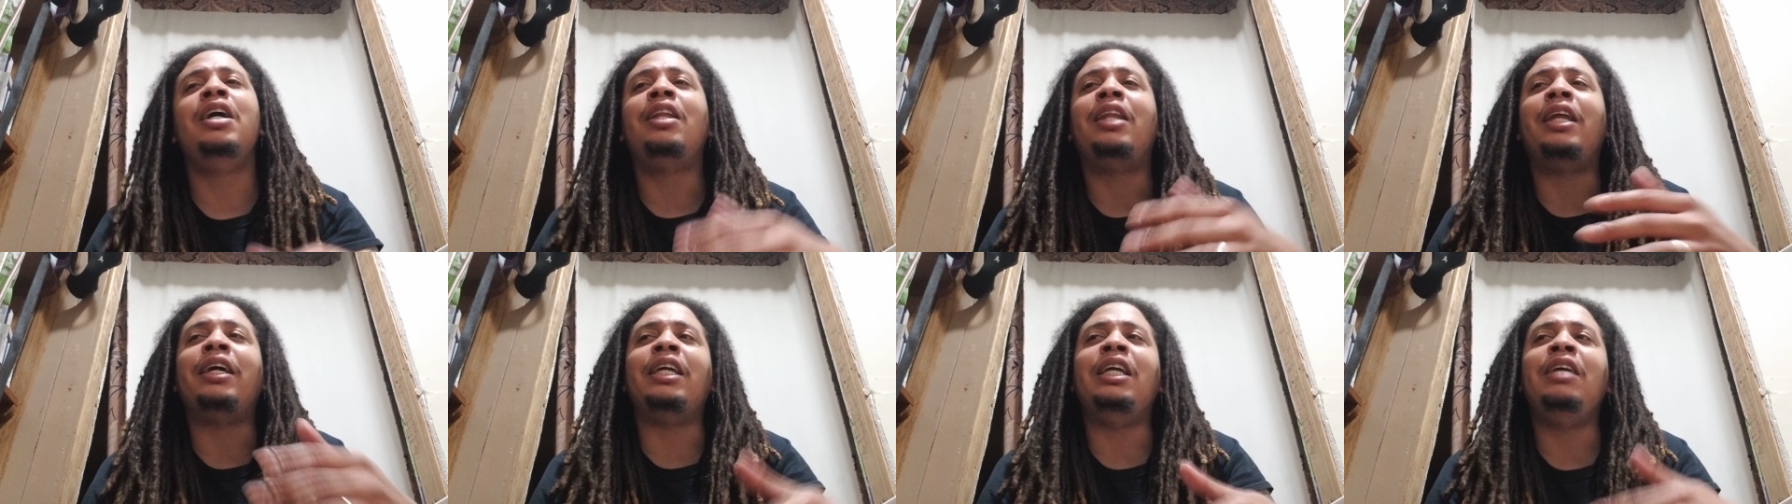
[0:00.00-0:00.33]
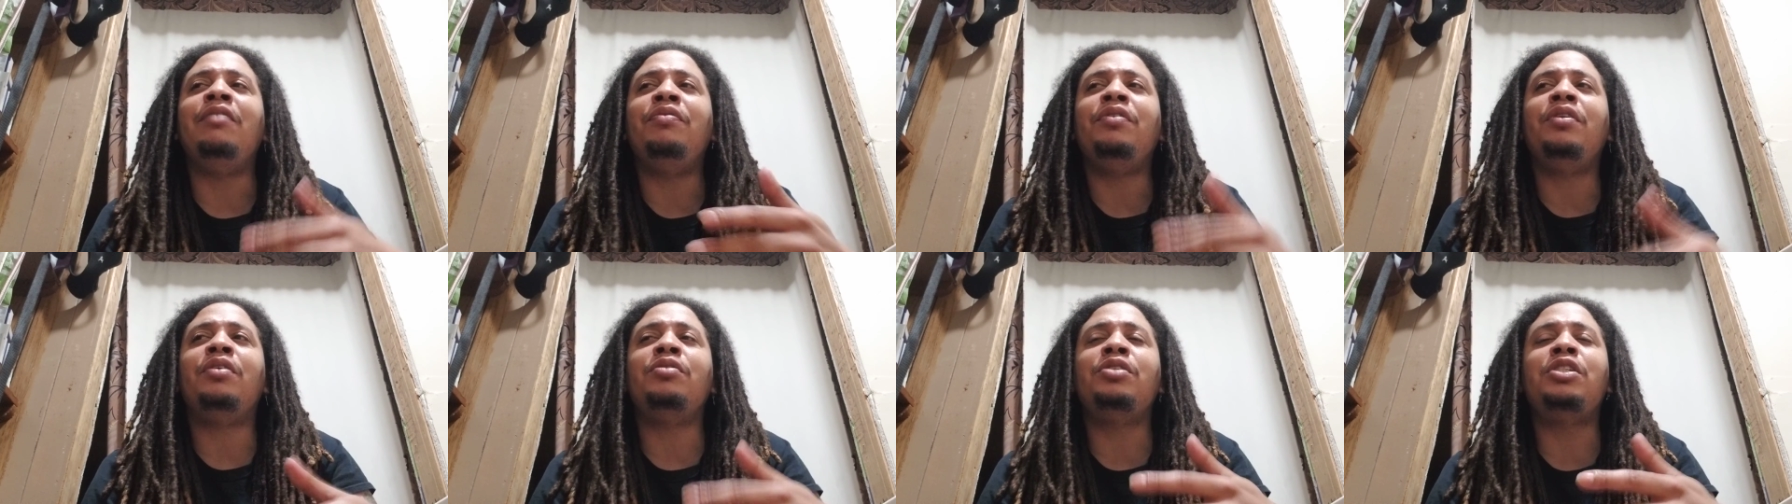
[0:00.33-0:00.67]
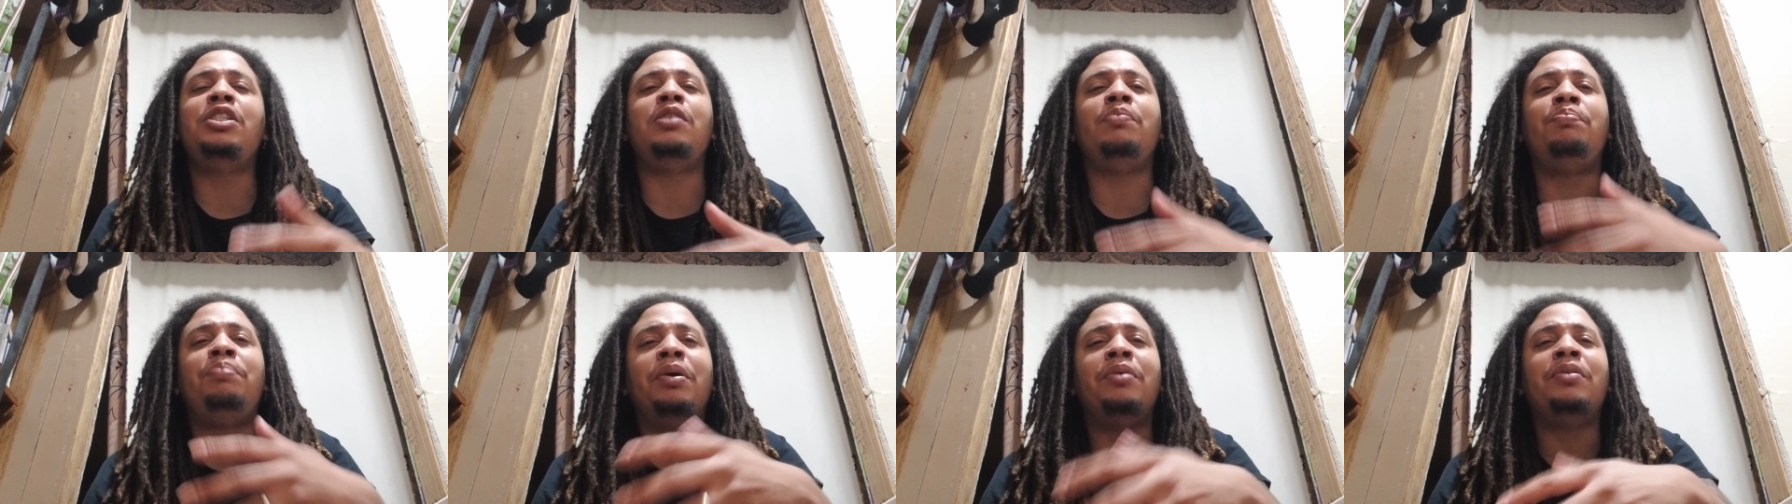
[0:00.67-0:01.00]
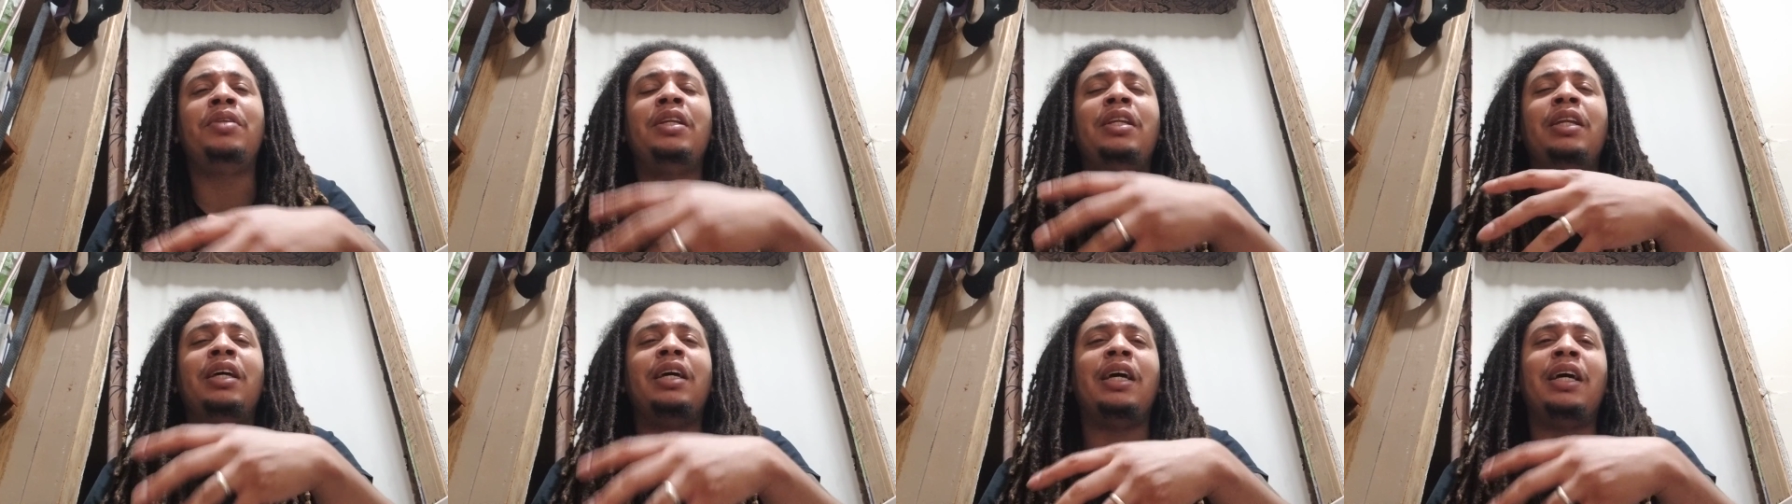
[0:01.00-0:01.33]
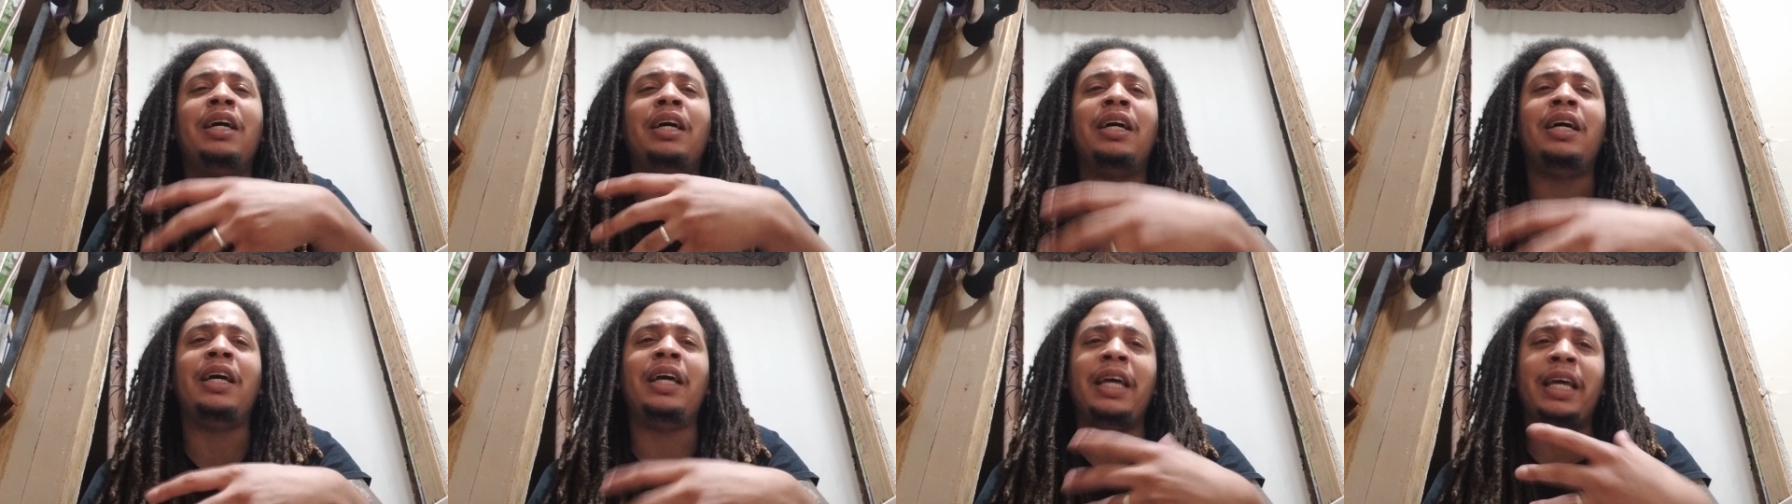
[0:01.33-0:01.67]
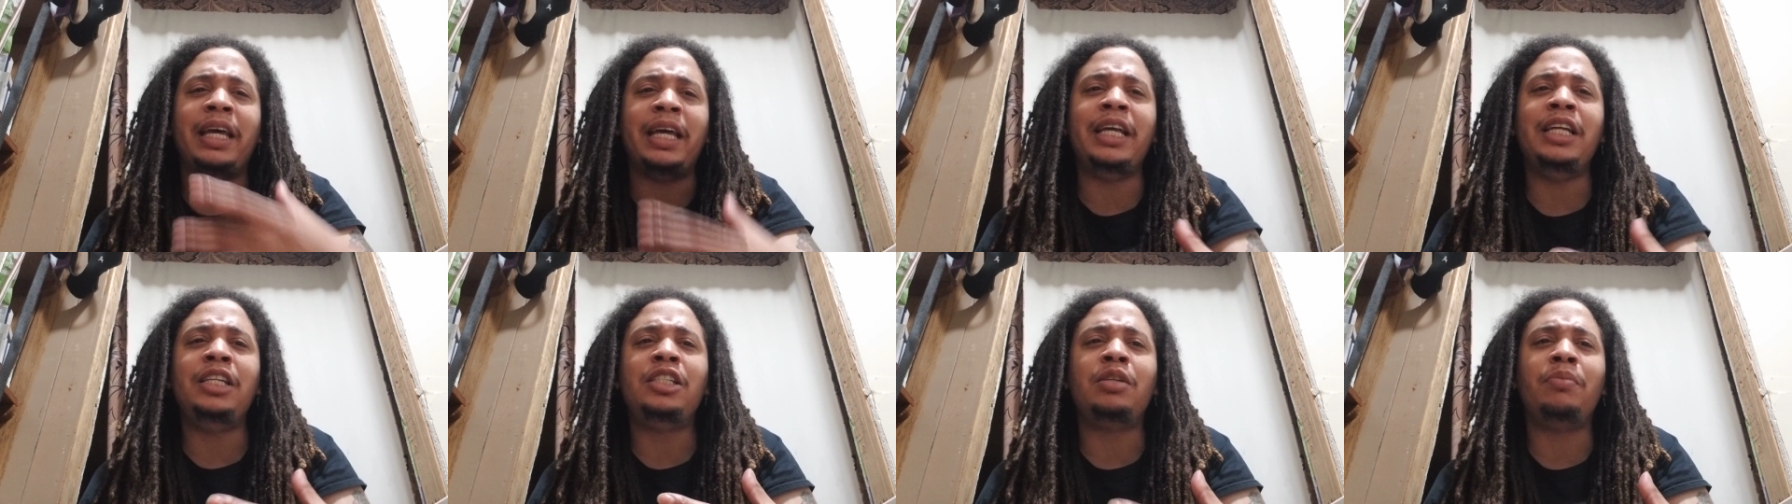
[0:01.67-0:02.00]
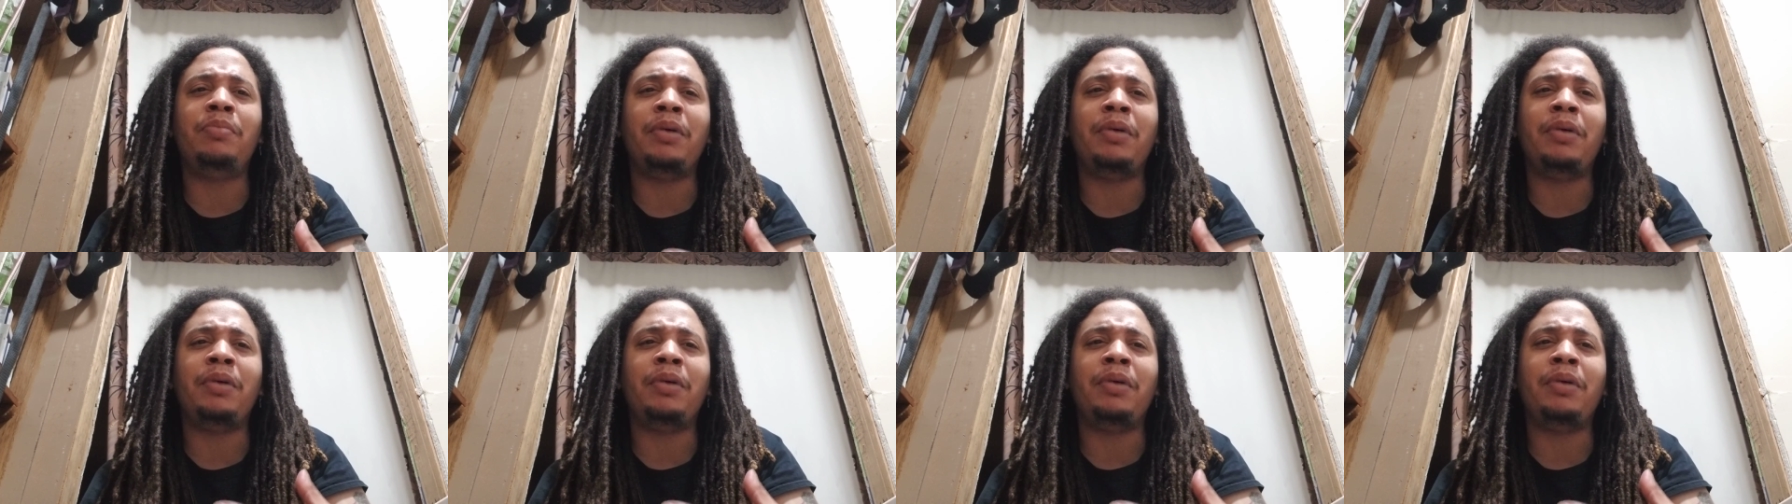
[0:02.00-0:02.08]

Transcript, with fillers: Like, even though she's building a, a edge